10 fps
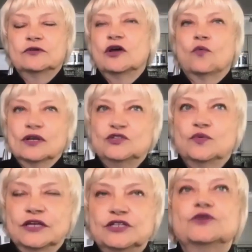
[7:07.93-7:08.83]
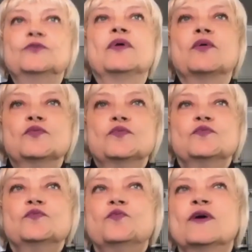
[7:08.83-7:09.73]
Not what do I do, but
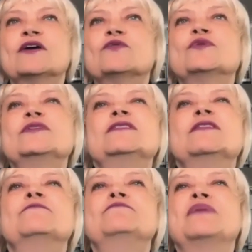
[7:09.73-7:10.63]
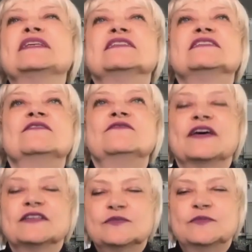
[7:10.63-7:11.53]
where would the best
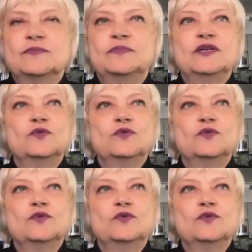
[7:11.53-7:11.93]
investment be?